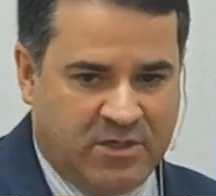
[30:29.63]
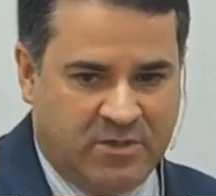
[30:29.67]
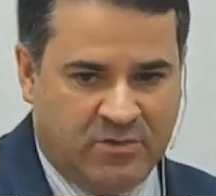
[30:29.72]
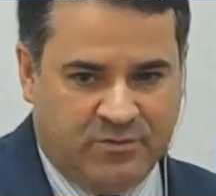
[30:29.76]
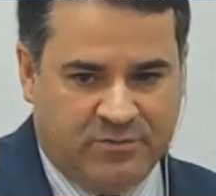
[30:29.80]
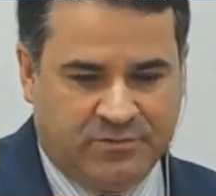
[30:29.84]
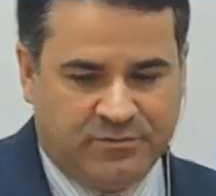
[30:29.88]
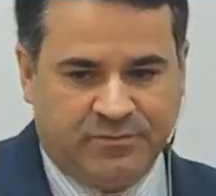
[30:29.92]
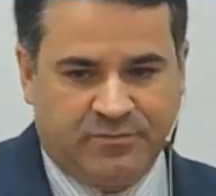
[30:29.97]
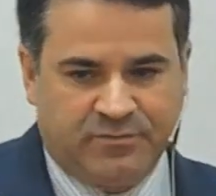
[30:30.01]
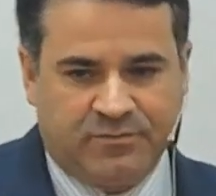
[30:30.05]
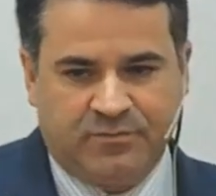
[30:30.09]
the
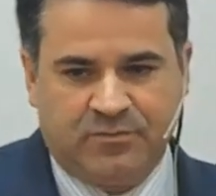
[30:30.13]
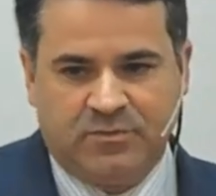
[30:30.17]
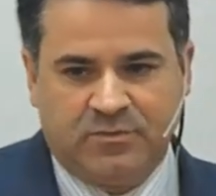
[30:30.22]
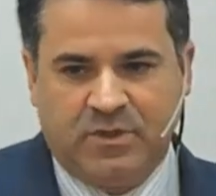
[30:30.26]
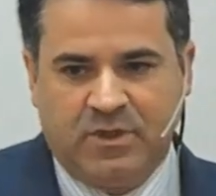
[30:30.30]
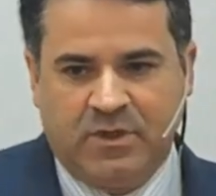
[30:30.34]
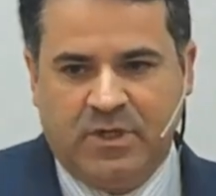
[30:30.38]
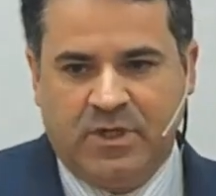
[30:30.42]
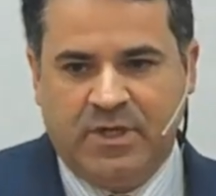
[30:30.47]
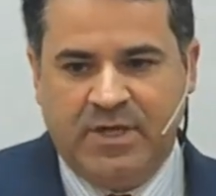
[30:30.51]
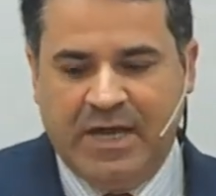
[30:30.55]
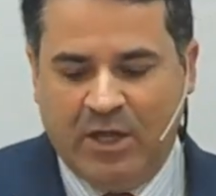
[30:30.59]
house
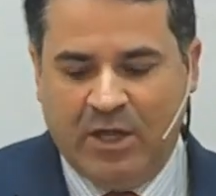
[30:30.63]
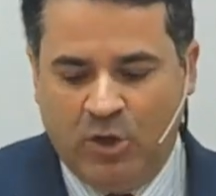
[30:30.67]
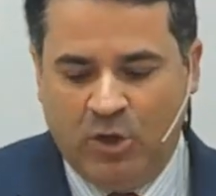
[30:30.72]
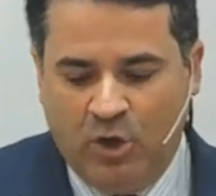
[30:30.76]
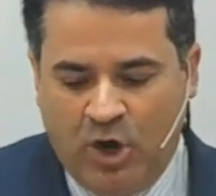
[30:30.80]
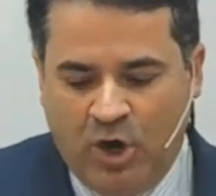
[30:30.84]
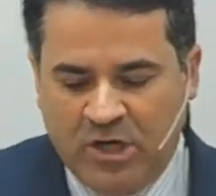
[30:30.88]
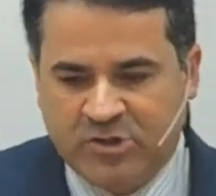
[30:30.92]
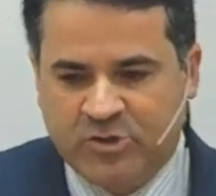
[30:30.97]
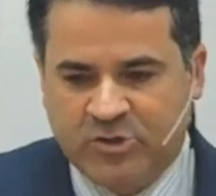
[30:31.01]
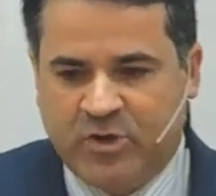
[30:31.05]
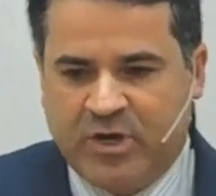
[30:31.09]
of prayer.
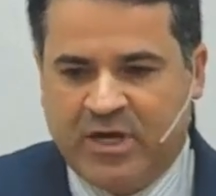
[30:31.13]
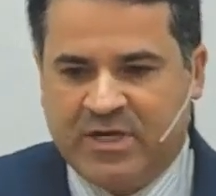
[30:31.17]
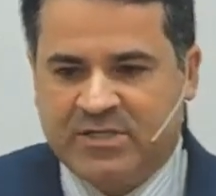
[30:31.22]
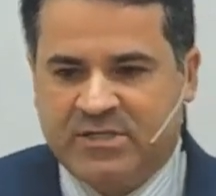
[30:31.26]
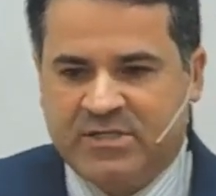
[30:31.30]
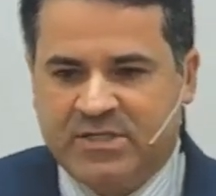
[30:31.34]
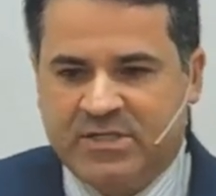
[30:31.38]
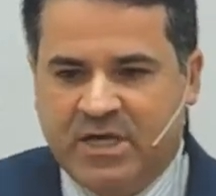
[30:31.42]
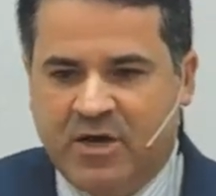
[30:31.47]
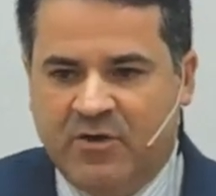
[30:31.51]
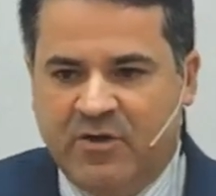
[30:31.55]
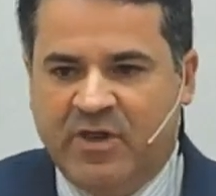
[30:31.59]

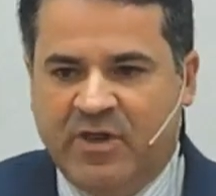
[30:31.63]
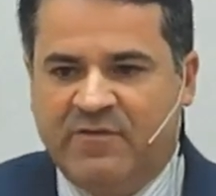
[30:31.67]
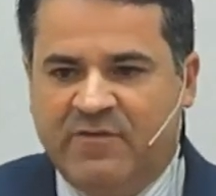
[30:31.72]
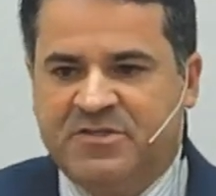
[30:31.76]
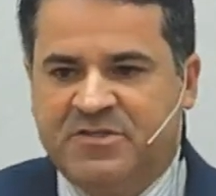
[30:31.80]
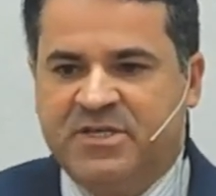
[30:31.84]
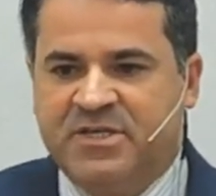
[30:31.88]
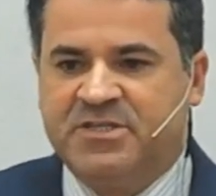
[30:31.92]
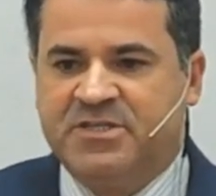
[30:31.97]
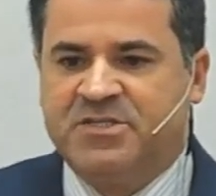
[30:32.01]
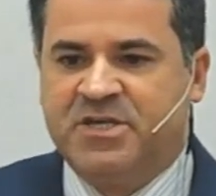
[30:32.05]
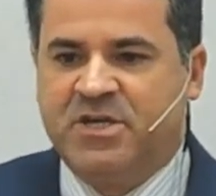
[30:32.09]
In our
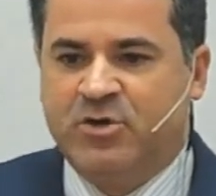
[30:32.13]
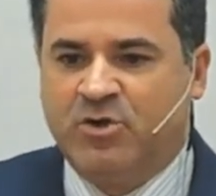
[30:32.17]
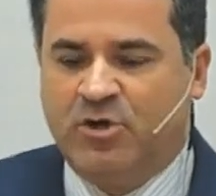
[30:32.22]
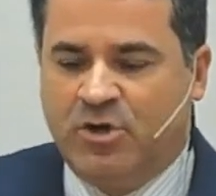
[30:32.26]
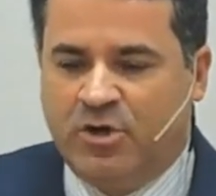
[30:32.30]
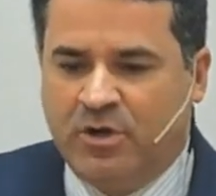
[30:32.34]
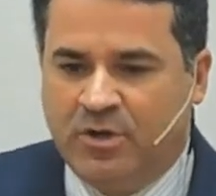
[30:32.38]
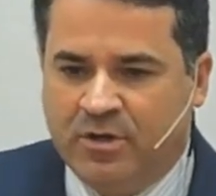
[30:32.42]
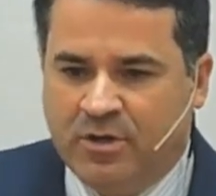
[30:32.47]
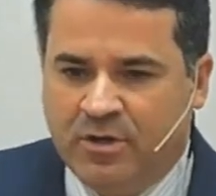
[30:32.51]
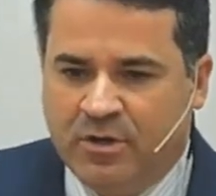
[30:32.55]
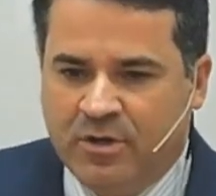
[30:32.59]
prayer,
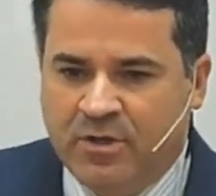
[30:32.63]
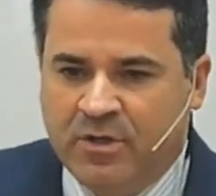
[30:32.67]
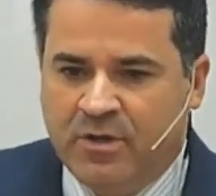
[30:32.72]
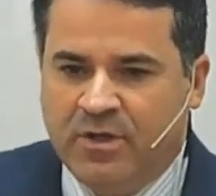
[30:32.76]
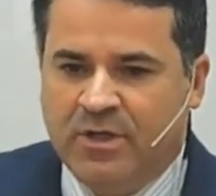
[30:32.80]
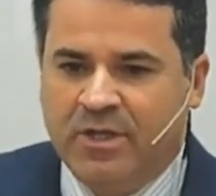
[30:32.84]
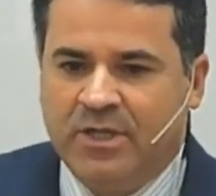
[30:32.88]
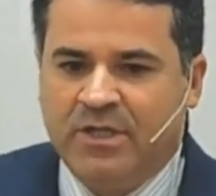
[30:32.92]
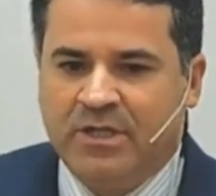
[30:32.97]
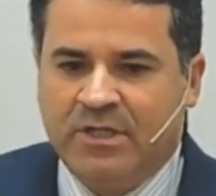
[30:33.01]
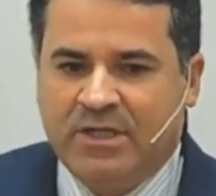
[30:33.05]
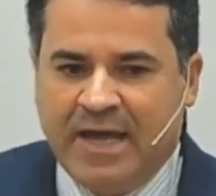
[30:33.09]
it should
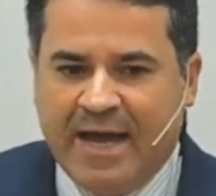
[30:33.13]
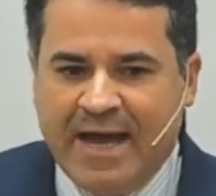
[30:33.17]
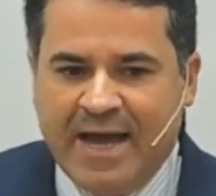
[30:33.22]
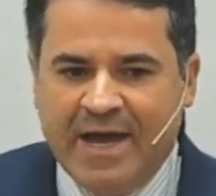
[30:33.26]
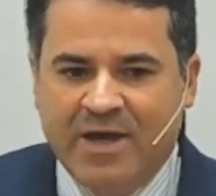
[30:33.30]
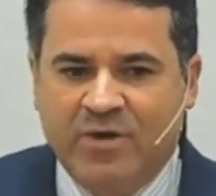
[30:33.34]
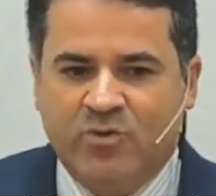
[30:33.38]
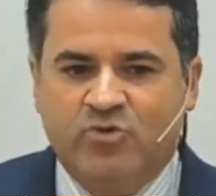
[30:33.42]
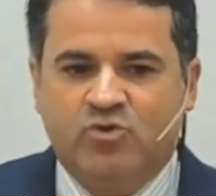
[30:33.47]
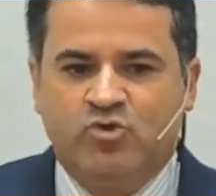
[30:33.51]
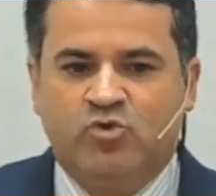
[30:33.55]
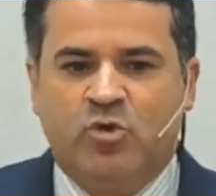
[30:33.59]
be,
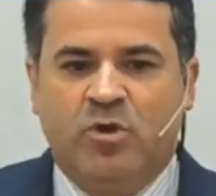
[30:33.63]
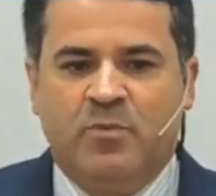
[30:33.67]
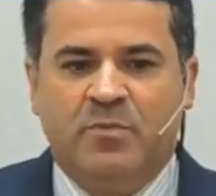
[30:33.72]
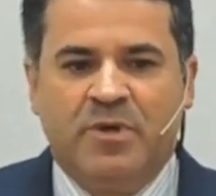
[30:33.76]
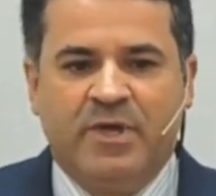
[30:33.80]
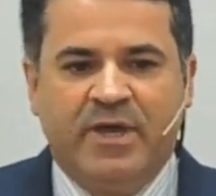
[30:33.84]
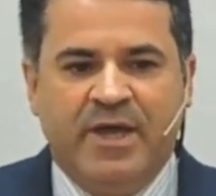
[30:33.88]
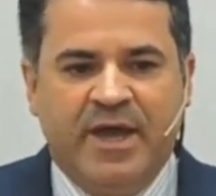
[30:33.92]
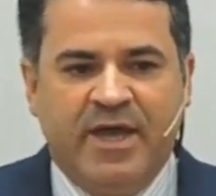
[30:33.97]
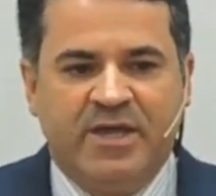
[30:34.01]
God,